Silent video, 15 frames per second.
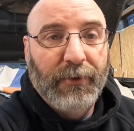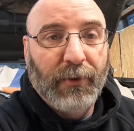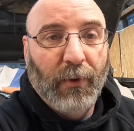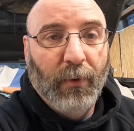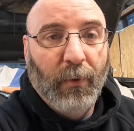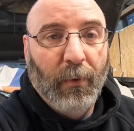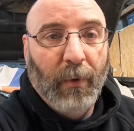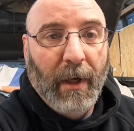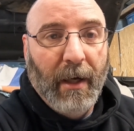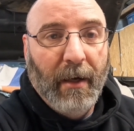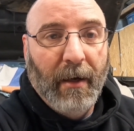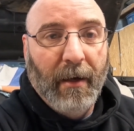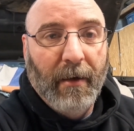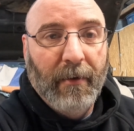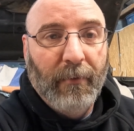
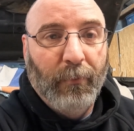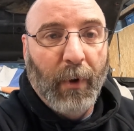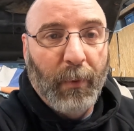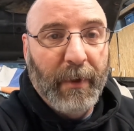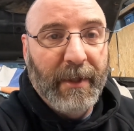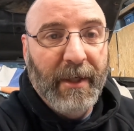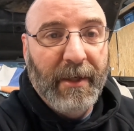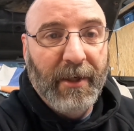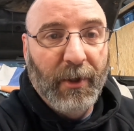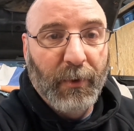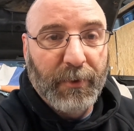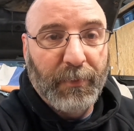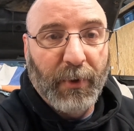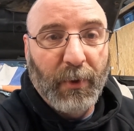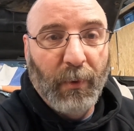So what we did
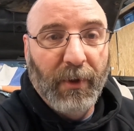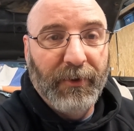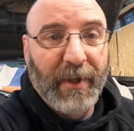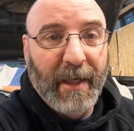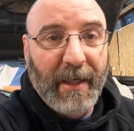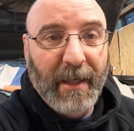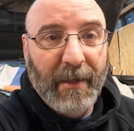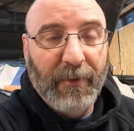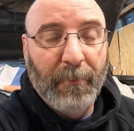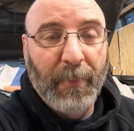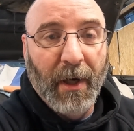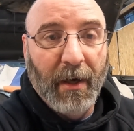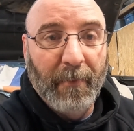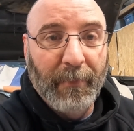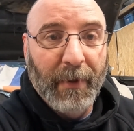here was pretty well deadhead the
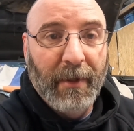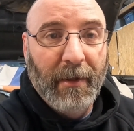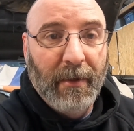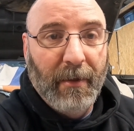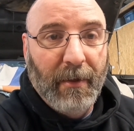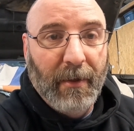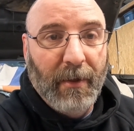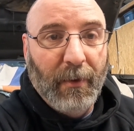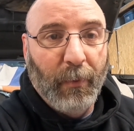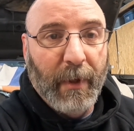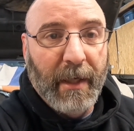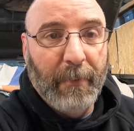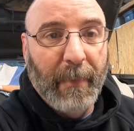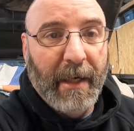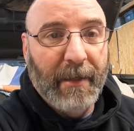pump.
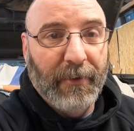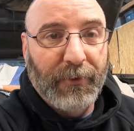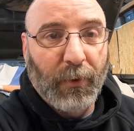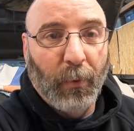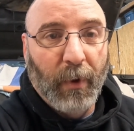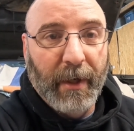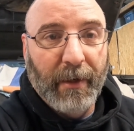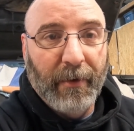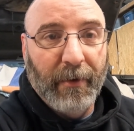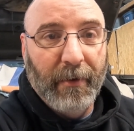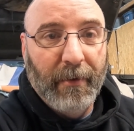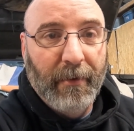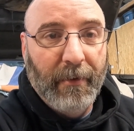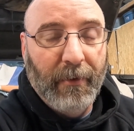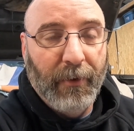We made it to
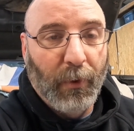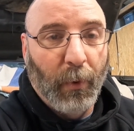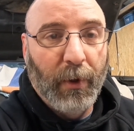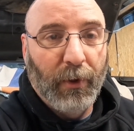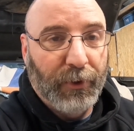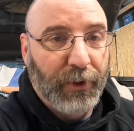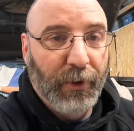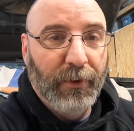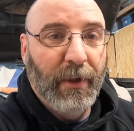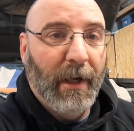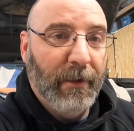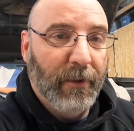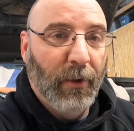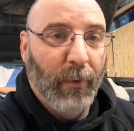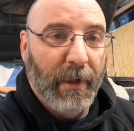where the oil could
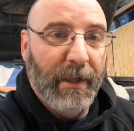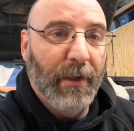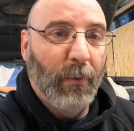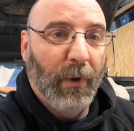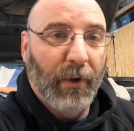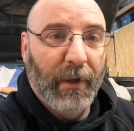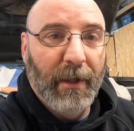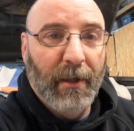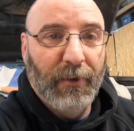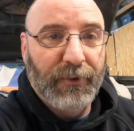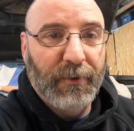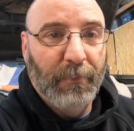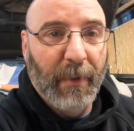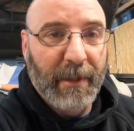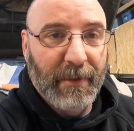not go anywhere
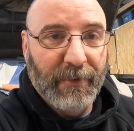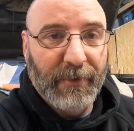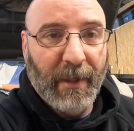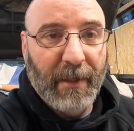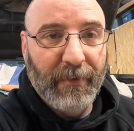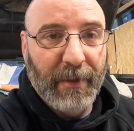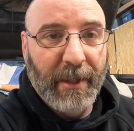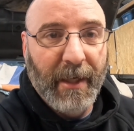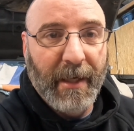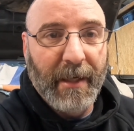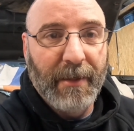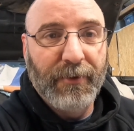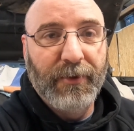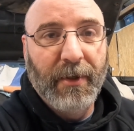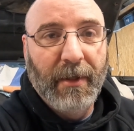else but inside the
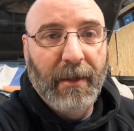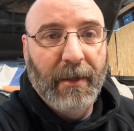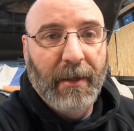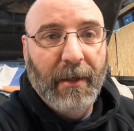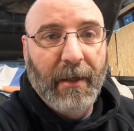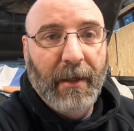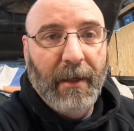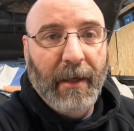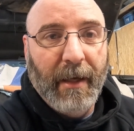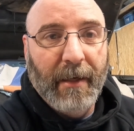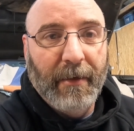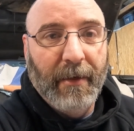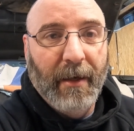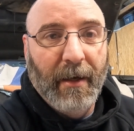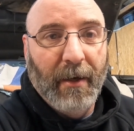gauge,
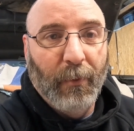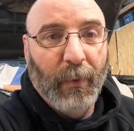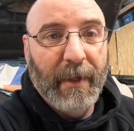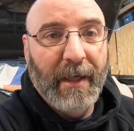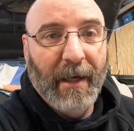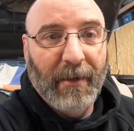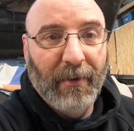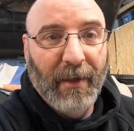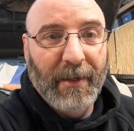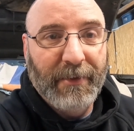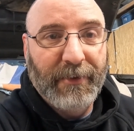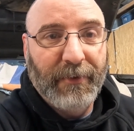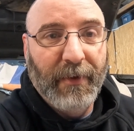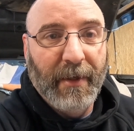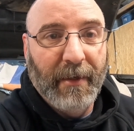and we got
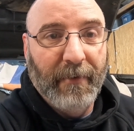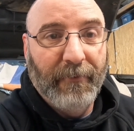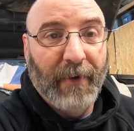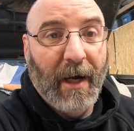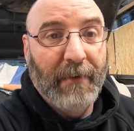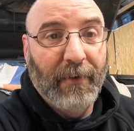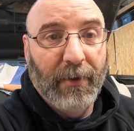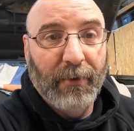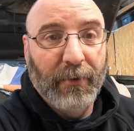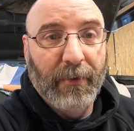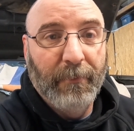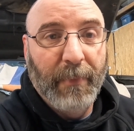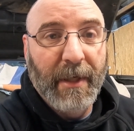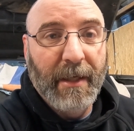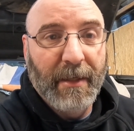less than
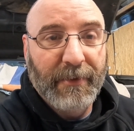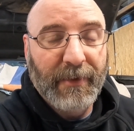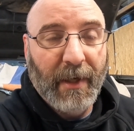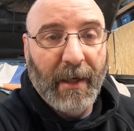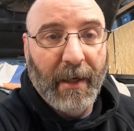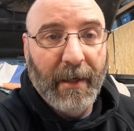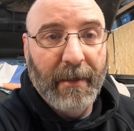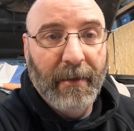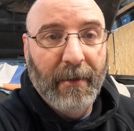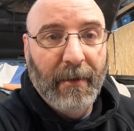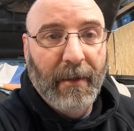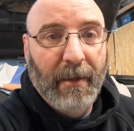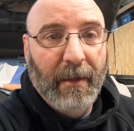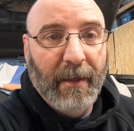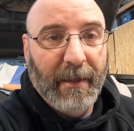500 psi.
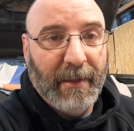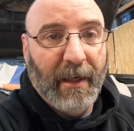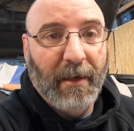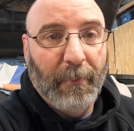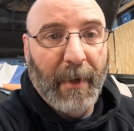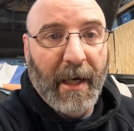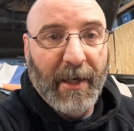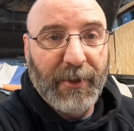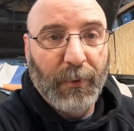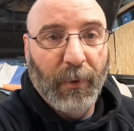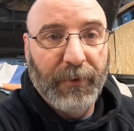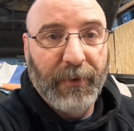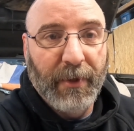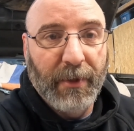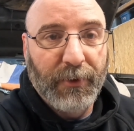It kind of matched
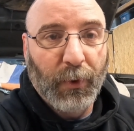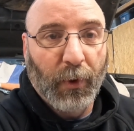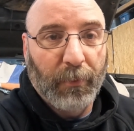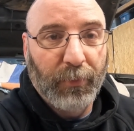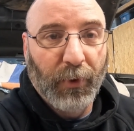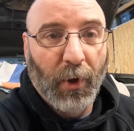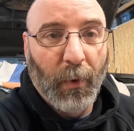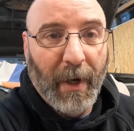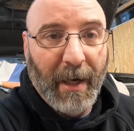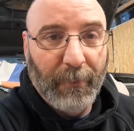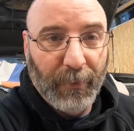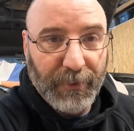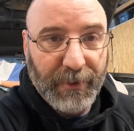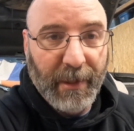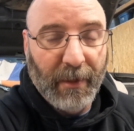what the Torque Pro
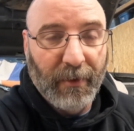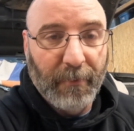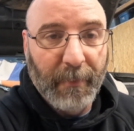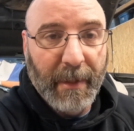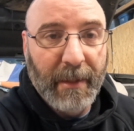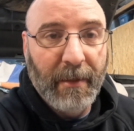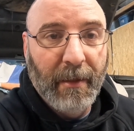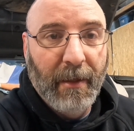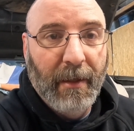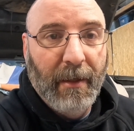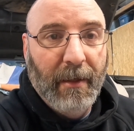app was telling me.